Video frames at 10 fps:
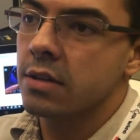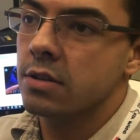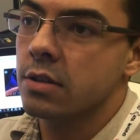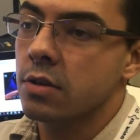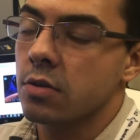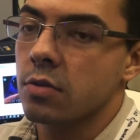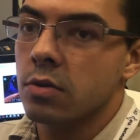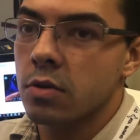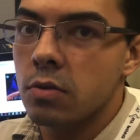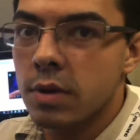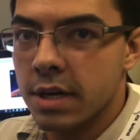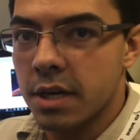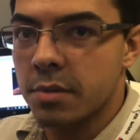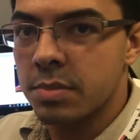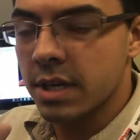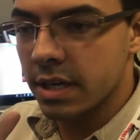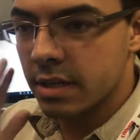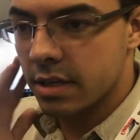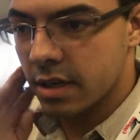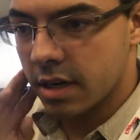So, quick update.